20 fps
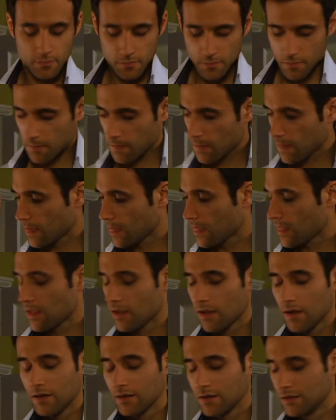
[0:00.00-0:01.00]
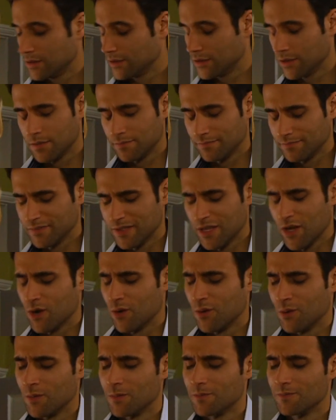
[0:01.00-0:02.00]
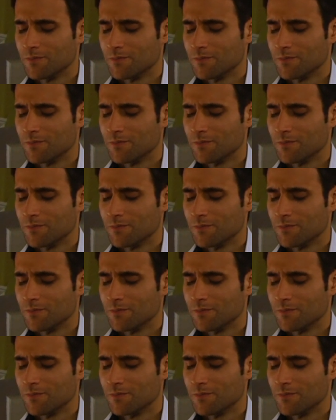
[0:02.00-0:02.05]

Did I misread the signs? No.